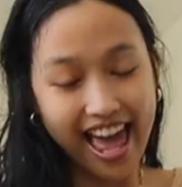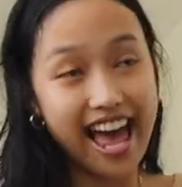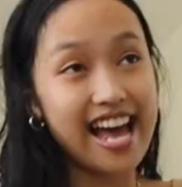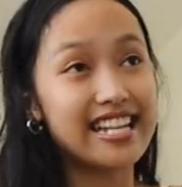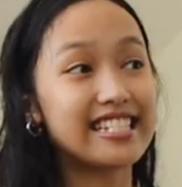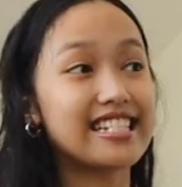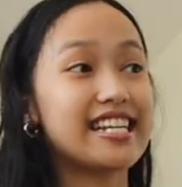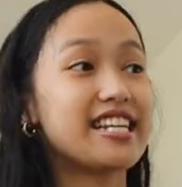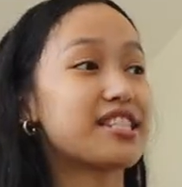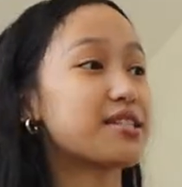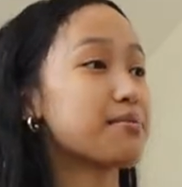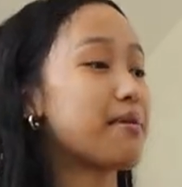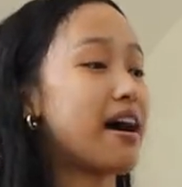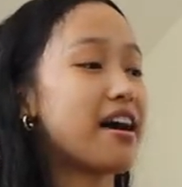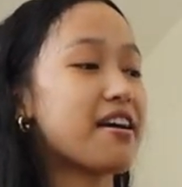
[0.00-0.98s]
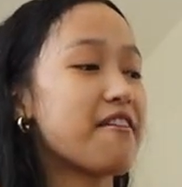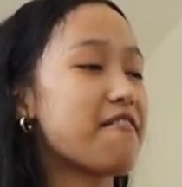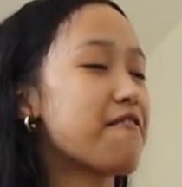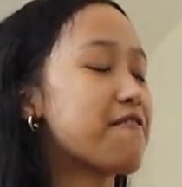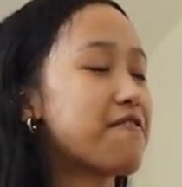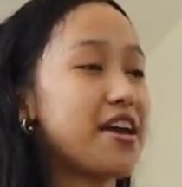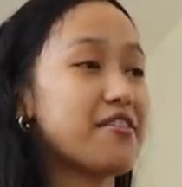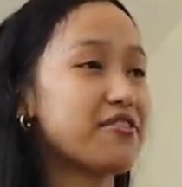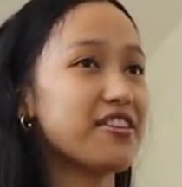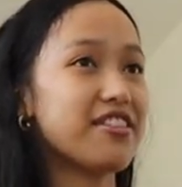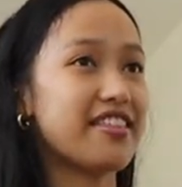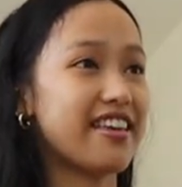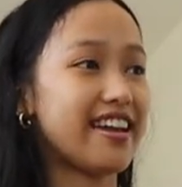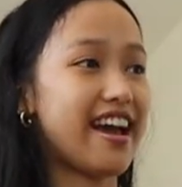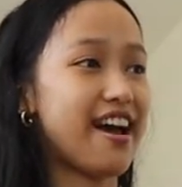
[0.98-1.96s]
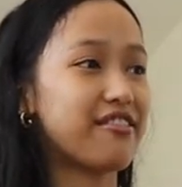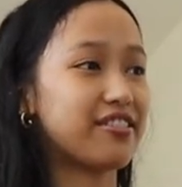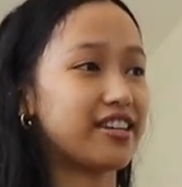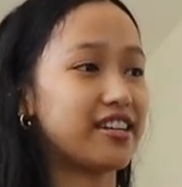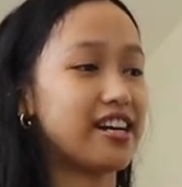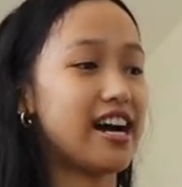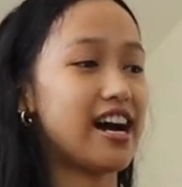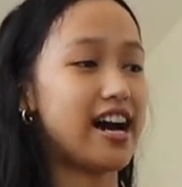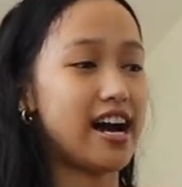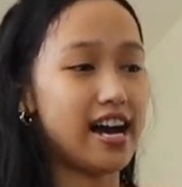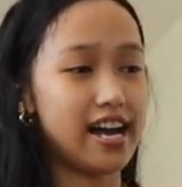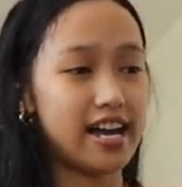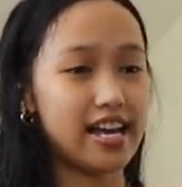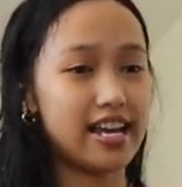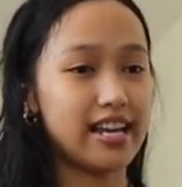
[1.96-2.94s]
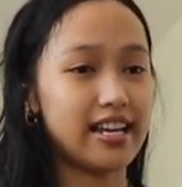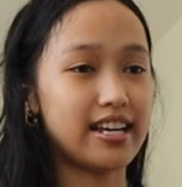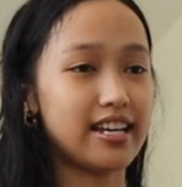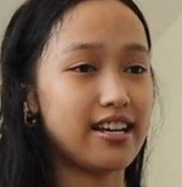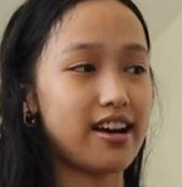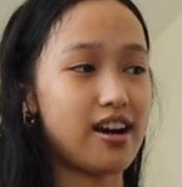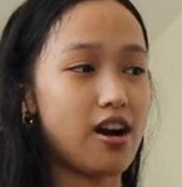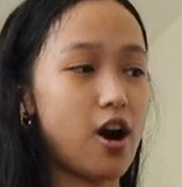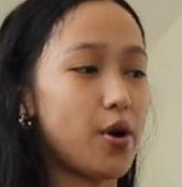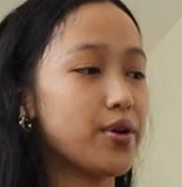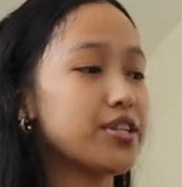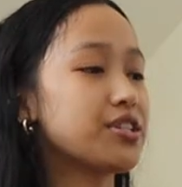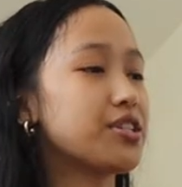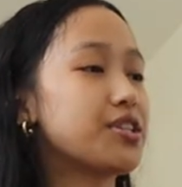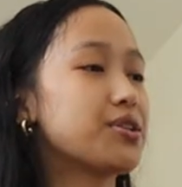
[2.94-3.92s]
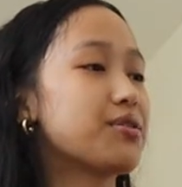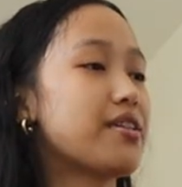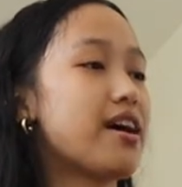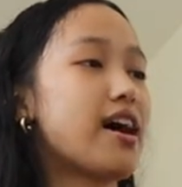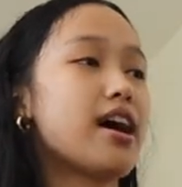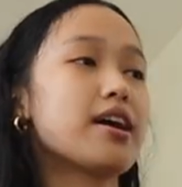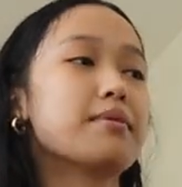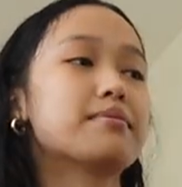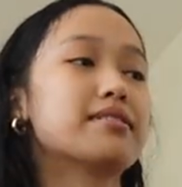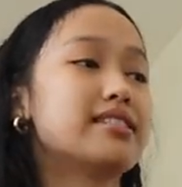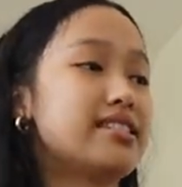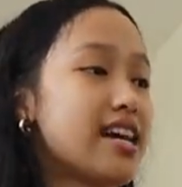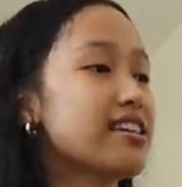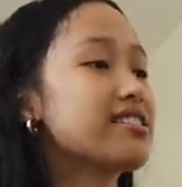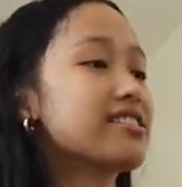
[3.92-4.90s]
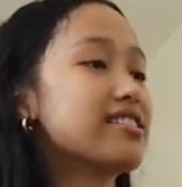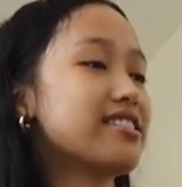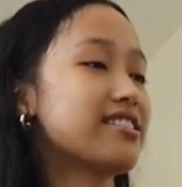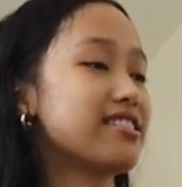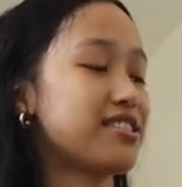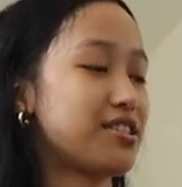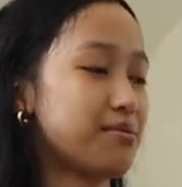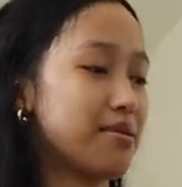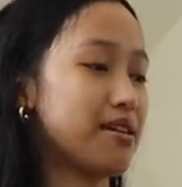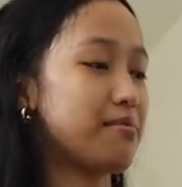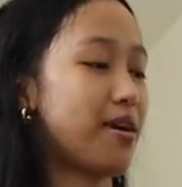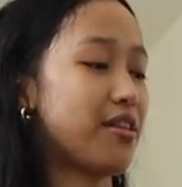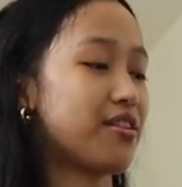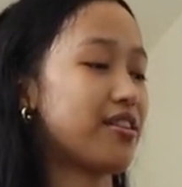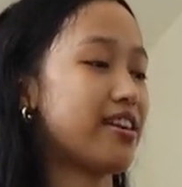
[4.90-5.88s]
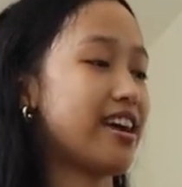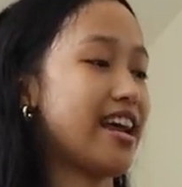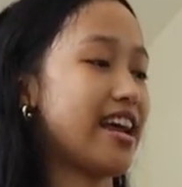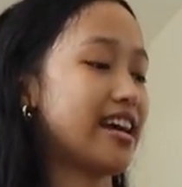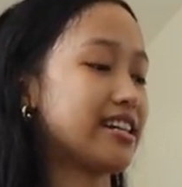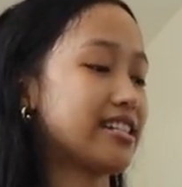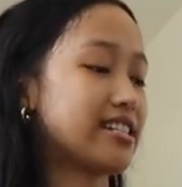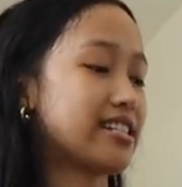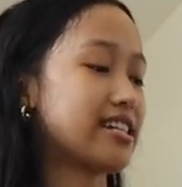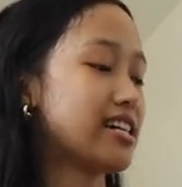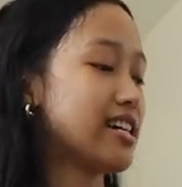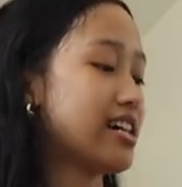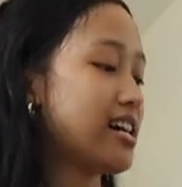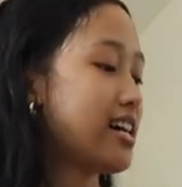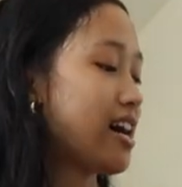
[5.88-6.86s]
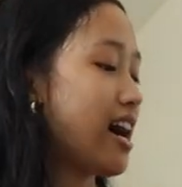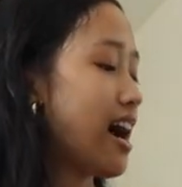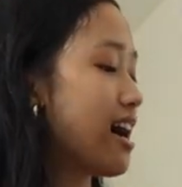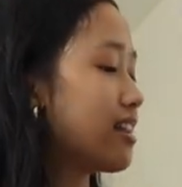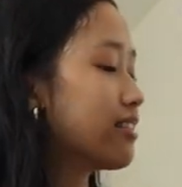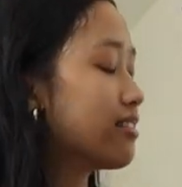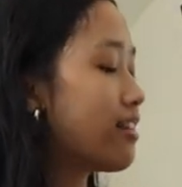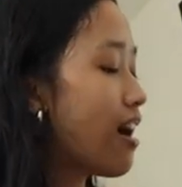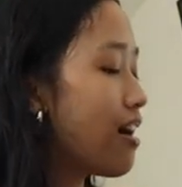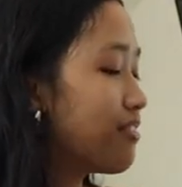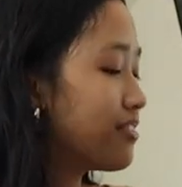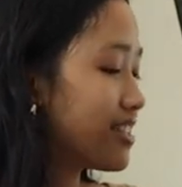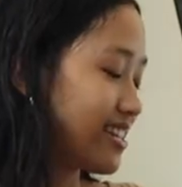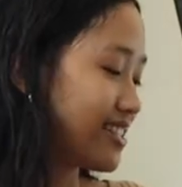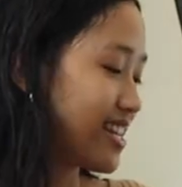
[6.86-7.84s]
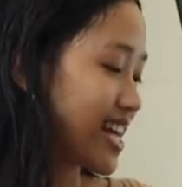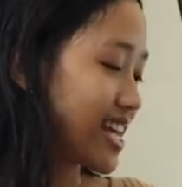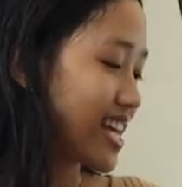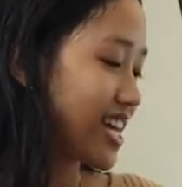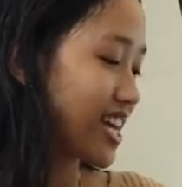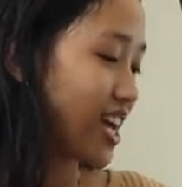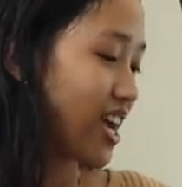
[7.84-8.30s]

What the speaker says: And it's my favorite thing ever. I always knew that I am destined to be a mother, and I love taking